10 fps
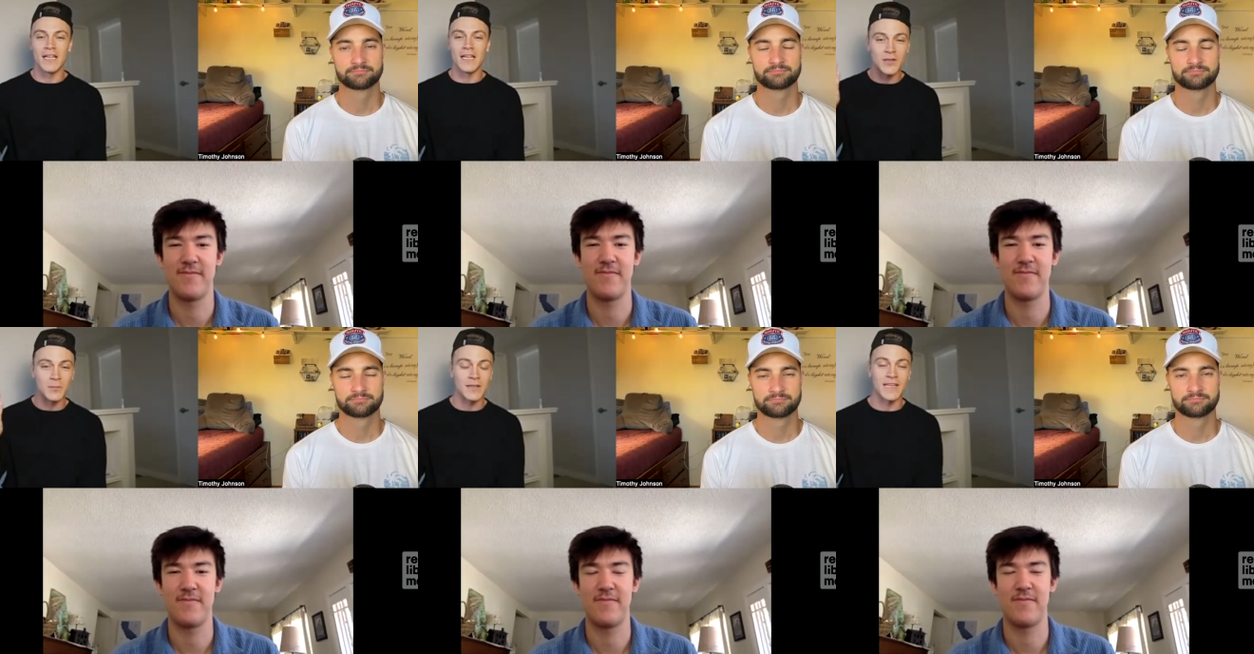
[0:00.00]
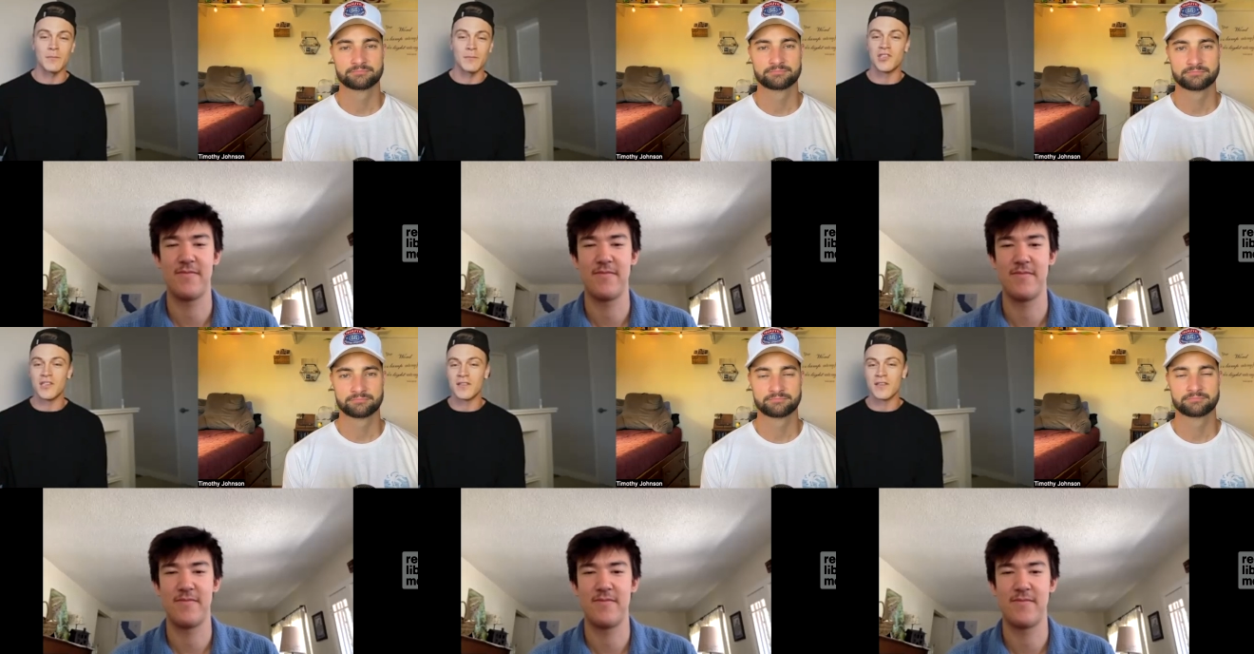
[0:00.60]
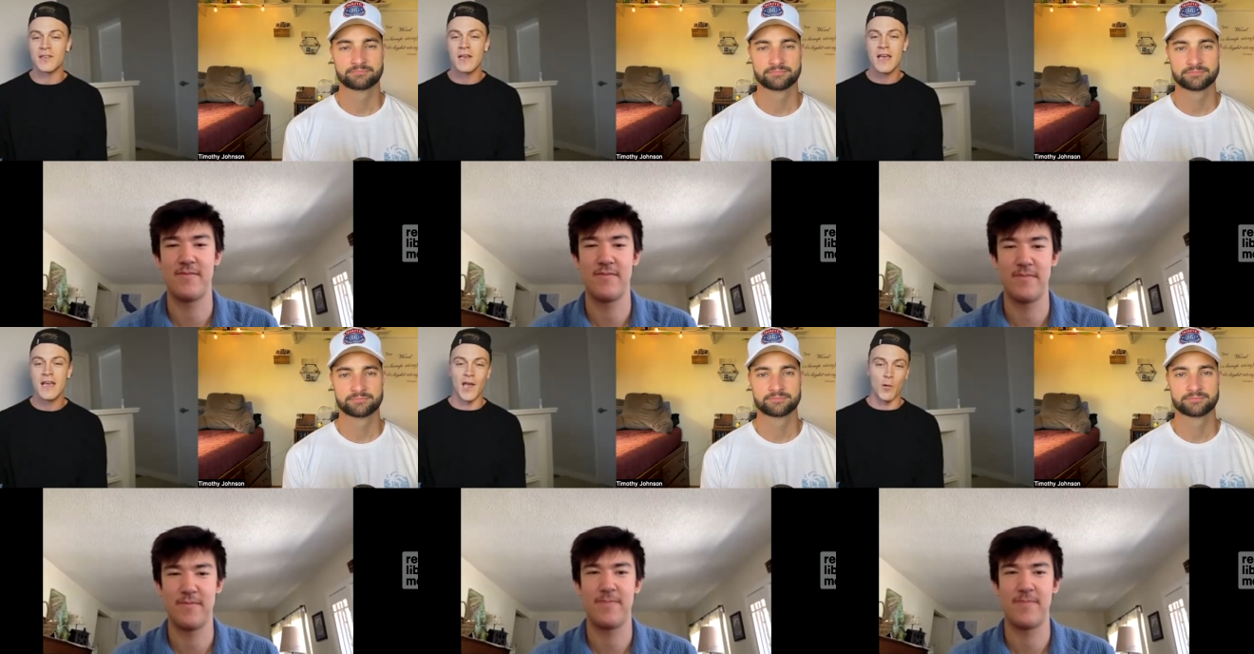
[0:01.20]
Speaker 1: lift up the name of
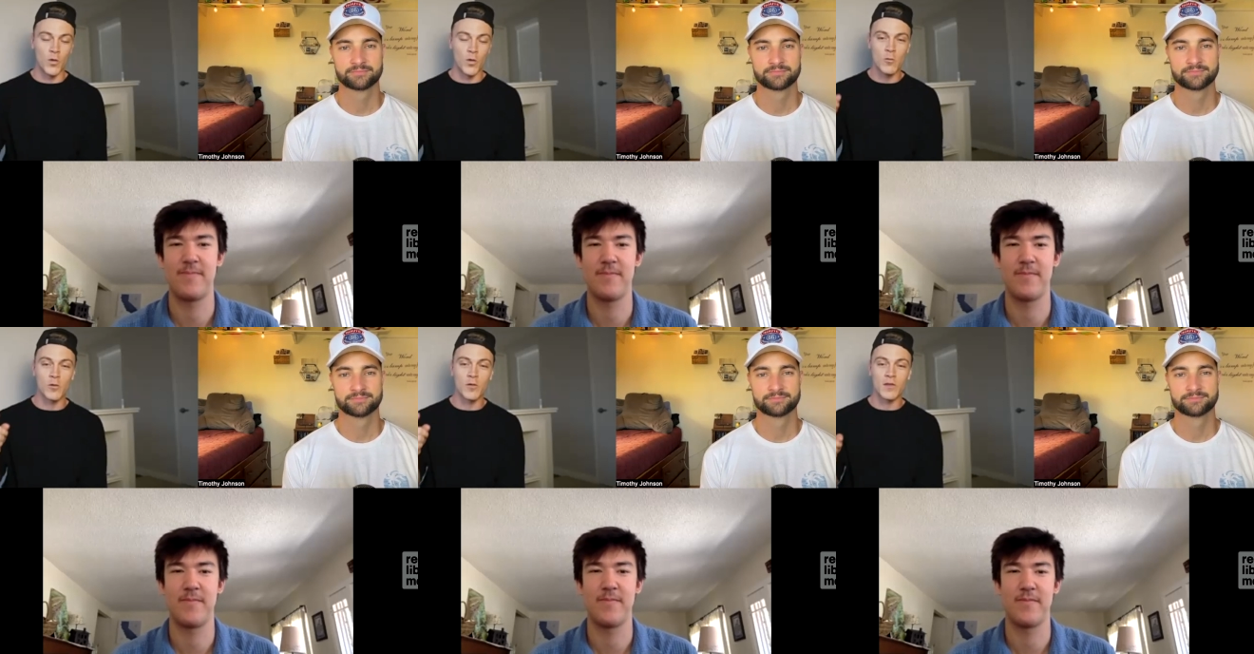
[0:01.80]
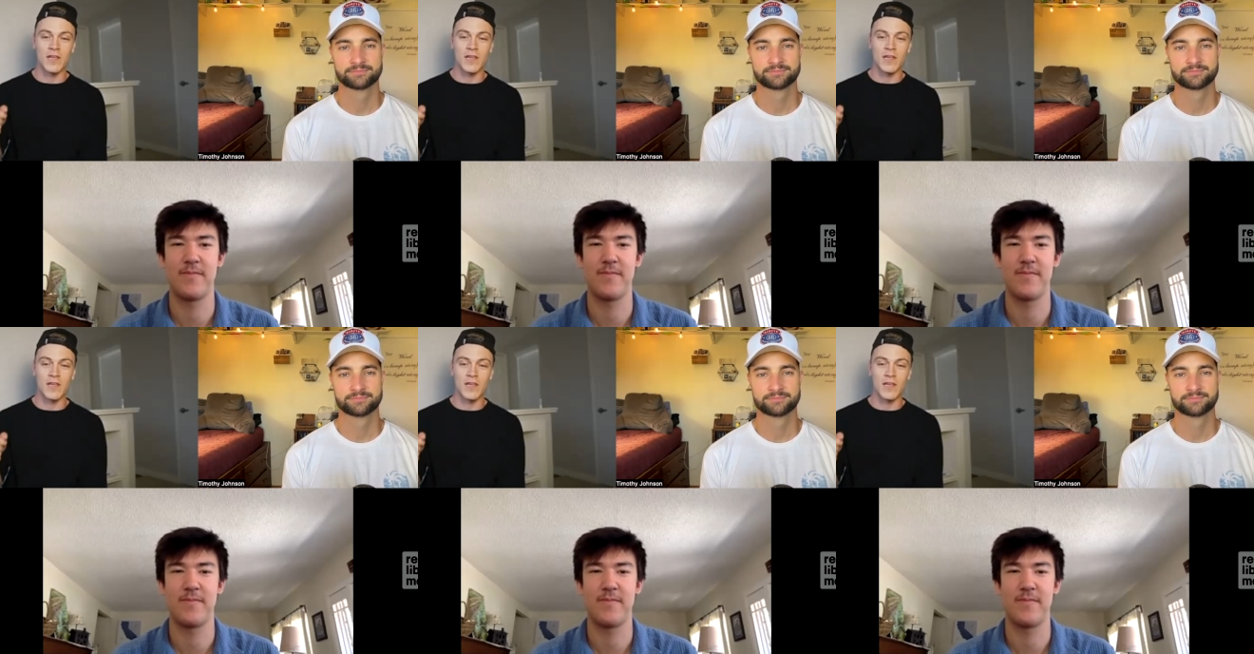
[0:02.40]
Jesus and we will